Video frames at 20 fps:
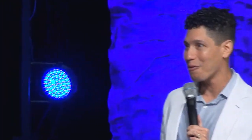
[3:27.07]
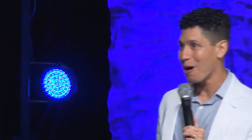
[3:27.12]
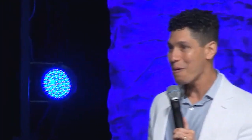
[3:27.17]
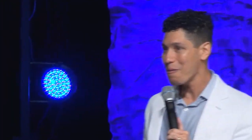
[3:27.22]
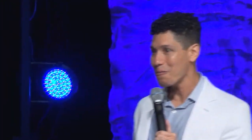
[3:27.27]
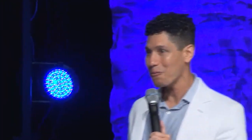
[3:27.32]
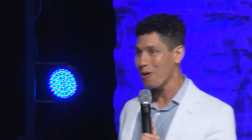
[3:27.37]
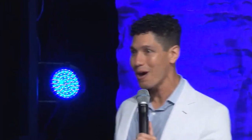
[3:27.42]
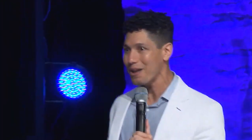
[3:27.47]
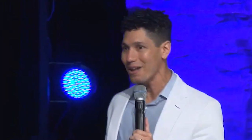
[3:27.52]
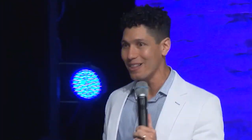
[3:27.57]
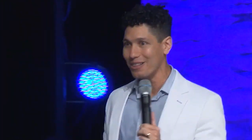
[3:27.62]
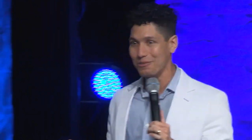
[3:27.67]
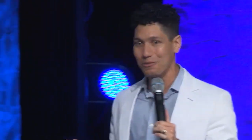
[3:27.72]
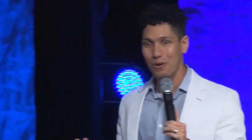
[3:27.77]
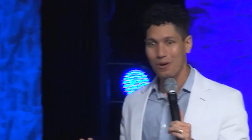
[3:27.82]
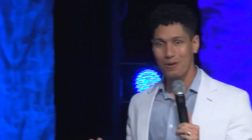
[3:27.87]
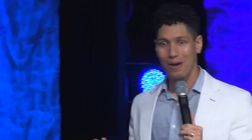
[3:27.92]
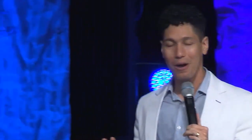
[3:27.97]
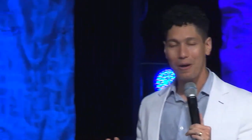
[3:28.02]
What, what did,
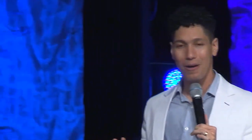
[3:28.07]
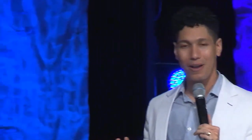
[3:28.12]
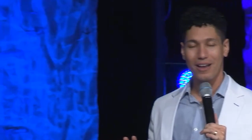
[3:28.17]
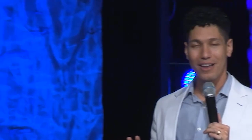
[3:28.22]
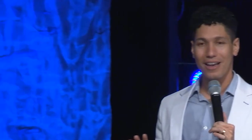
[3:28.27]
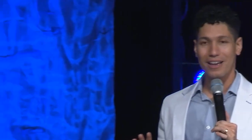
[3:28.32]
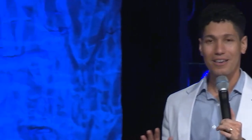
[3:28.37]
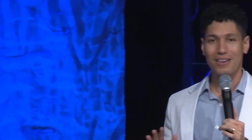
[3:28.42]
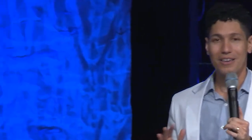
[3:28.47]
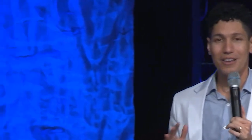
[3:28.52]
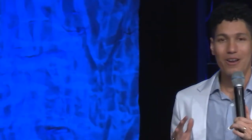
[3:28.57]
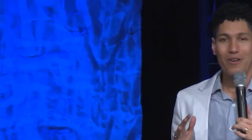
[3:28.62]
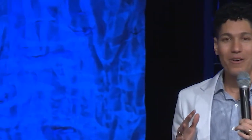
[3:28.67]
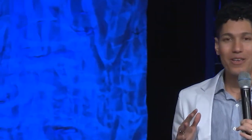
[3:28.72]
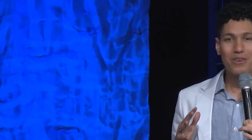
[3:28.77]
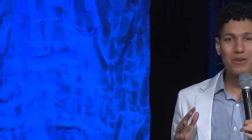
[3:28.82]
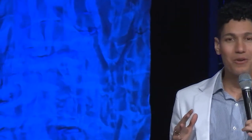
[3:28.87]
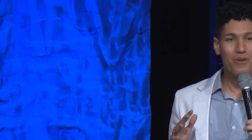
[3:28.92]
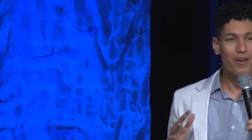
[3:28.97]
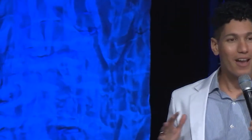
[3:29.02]
what, oh, you know,
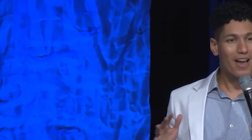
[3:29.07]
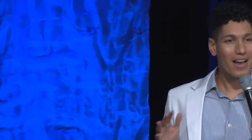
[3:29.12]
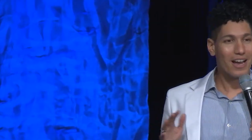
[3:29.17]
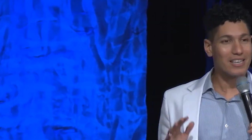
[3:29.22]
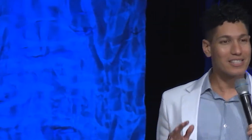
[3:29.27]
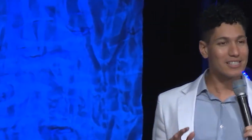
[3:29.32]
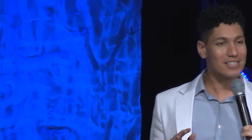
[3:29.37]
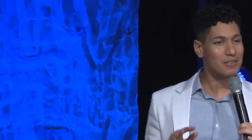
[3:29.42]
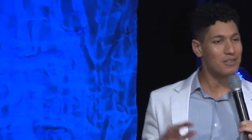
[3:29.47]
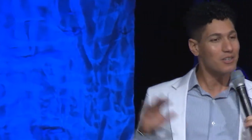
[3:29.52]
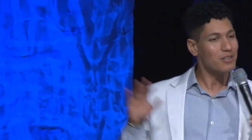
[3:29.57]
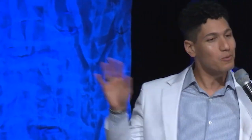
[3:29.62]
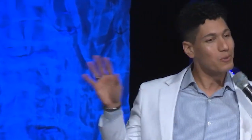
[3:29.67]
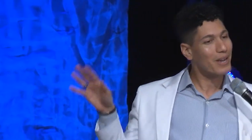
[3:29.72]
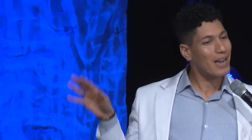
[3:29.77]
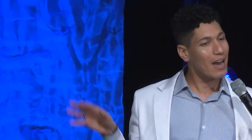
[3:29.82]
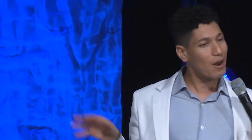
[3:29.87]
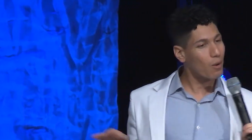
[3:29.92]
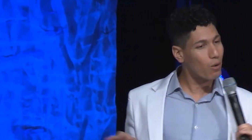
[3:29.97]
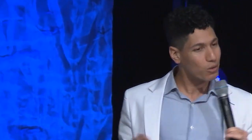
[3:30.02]
and you, because we
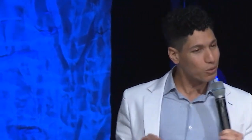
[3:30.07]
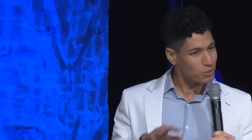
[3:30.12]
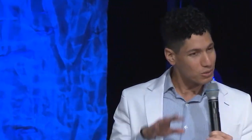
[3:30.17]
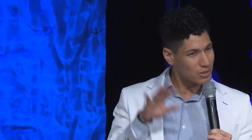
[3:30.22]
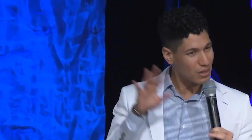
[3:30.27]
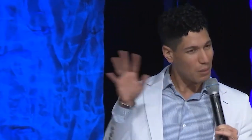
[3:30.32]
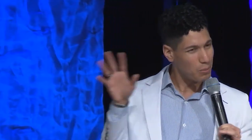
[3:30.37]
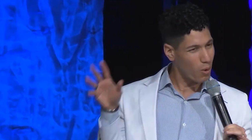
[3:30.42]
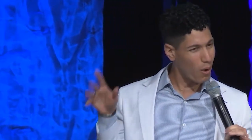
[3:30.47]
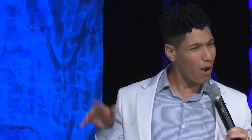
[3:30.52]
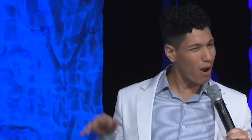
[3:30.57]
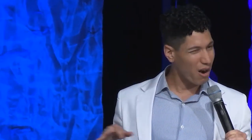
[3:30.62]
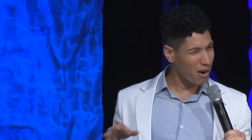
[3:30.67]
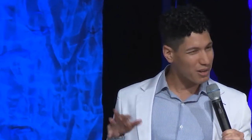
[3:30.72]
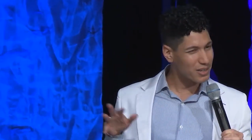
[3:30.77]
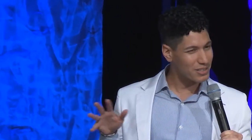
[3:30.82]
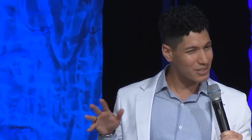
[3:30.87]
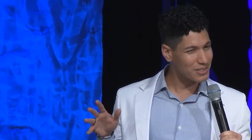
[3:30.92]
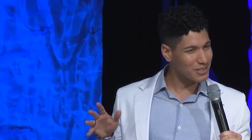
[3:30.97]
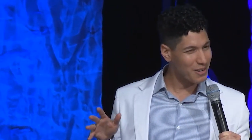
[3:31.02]
got all those double
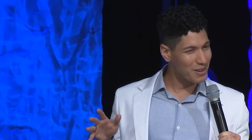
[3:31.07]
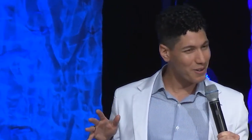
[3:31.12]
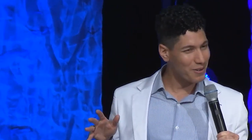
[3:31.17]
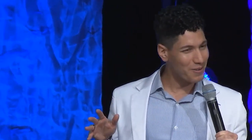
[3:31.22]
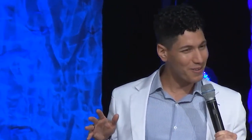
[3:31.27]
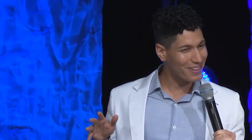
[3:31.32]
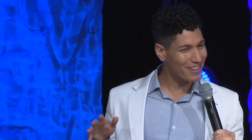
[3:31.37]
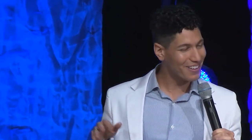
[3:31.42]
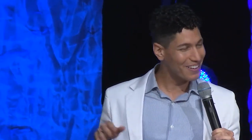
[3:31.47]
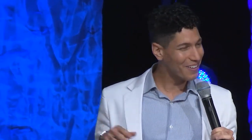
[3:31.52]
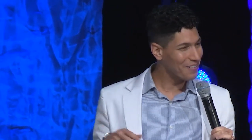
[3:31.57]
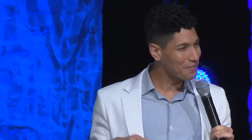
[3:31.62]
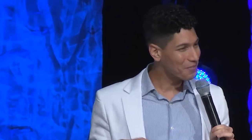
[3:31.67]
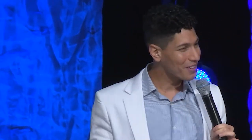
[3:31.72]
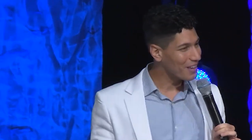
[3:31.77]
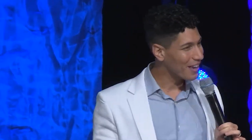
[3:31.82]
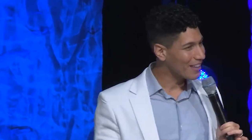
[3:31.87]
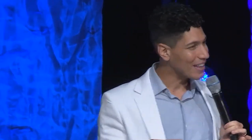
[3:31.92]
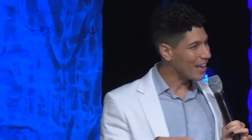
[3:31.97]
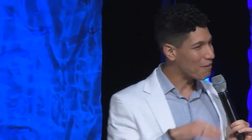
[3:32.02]
R's, you know,
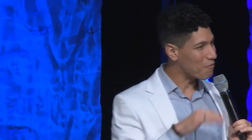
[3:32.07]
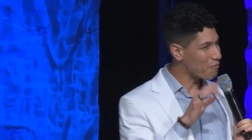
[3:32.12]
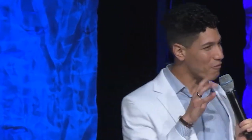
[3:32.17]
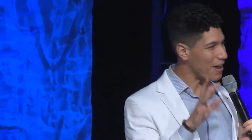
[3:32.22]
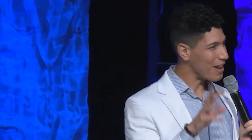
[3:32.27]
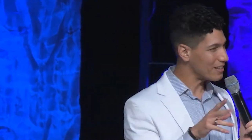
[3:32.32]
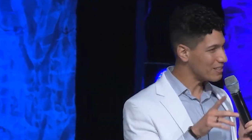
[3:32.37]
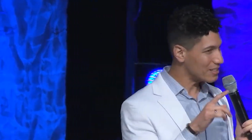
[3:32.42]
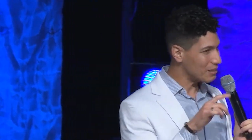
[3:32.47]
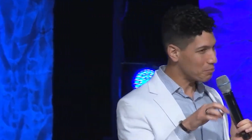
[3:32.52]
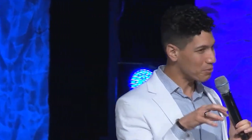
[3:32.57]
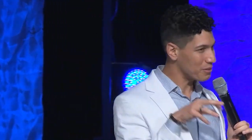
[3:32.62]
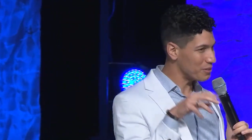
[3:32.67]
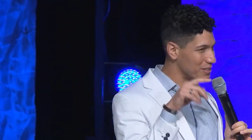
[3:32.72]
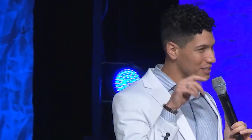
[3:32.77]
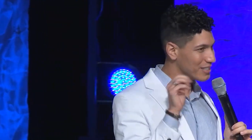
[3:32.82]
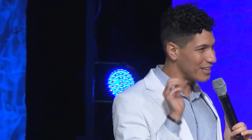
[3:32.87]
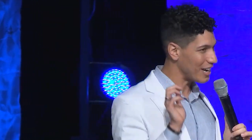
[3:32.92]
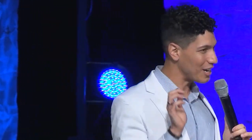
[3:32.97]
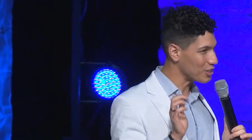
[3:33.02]
and that fancy
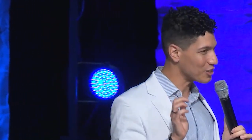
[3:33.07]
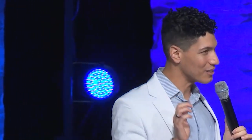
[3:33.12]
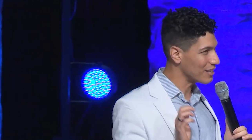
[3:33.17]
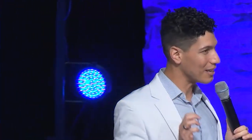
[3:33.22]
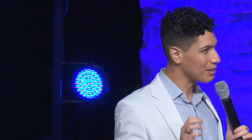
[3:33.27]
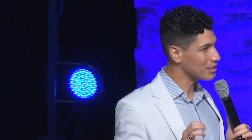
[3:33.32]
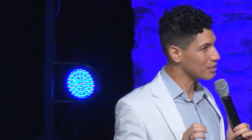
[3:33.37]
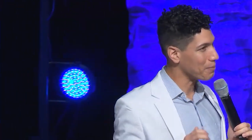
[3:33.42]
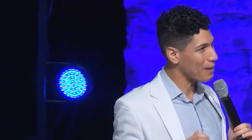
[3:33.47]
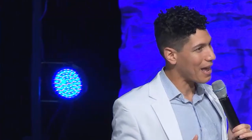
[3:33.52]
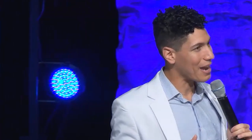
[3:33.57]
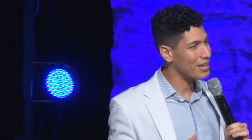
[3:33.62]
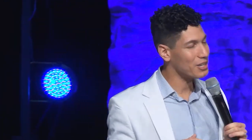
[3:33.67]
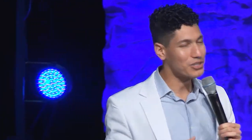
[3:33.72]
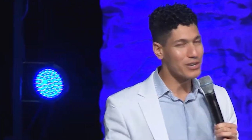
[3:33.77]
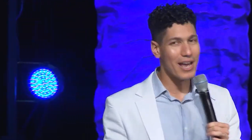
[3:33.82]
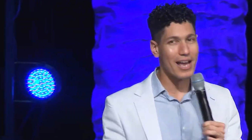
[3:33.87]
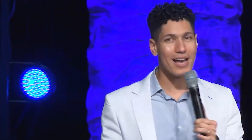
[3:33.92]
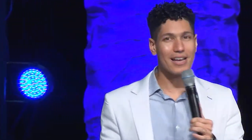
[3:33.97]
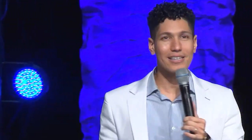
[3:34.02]
pronunciation that Spanish
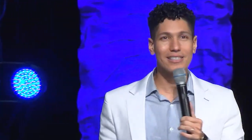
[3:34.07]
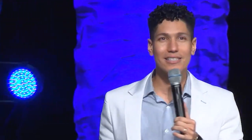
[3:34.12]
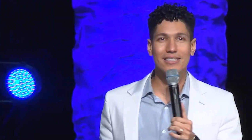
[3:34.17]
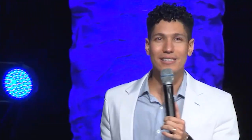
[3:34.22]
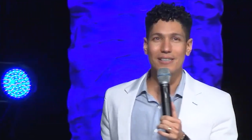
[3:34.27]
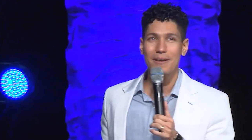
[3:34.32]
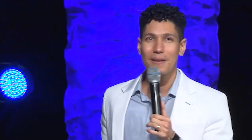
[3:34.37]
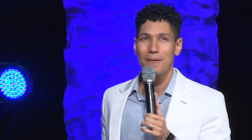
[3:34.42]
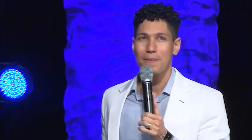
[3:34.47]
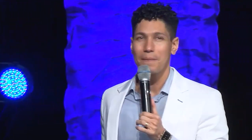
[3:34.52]
has.